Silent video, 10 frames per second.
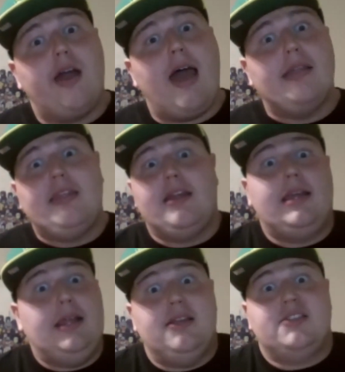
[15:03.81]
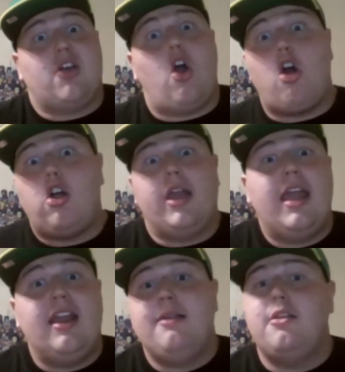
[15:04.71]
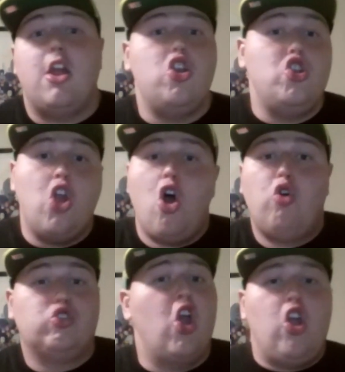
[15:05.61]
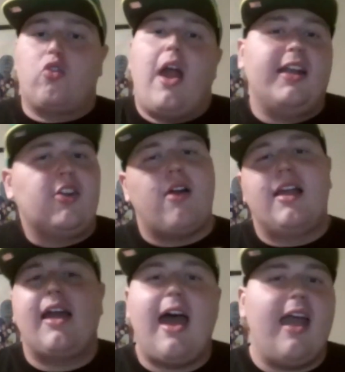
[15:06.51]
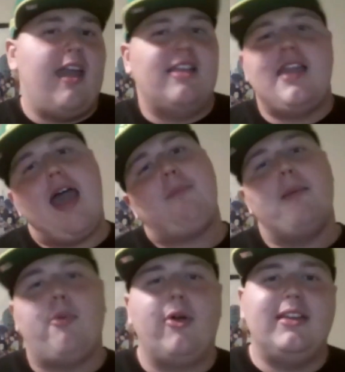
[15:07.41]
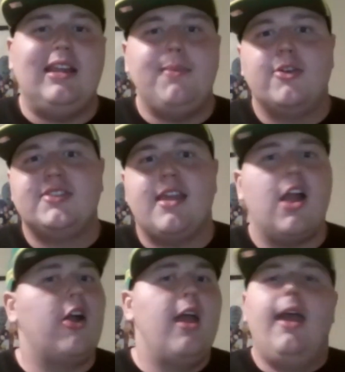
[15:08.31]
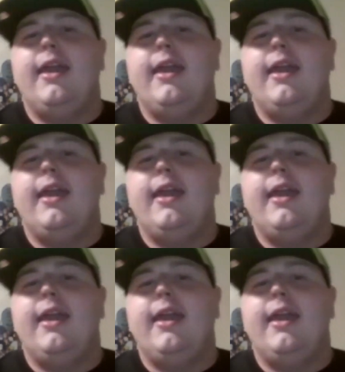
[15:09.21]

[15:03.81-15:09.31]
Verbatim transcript: And I think he is a hard hitting, nose, grind to grind guy. And yeah, my boy Demo's there.